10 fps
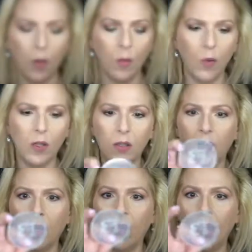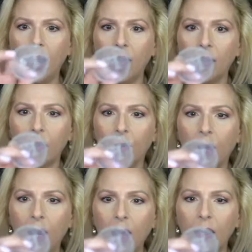which it has the
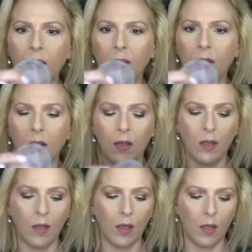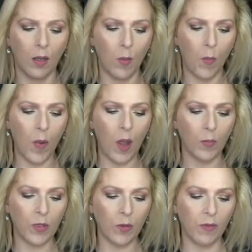raised
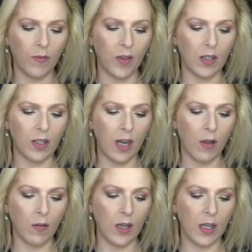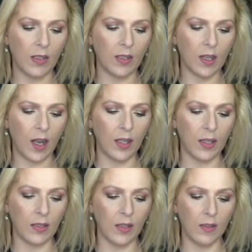bump so it fits down inside
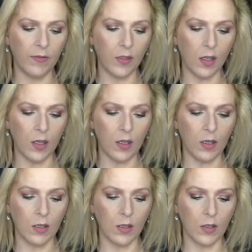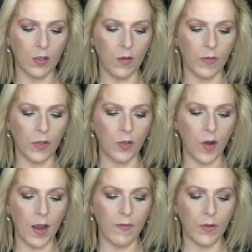the sifter, so for
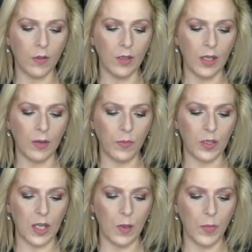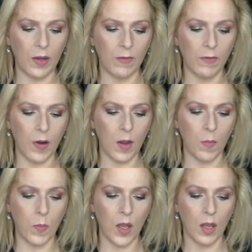travel it will keep it
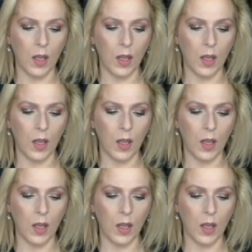from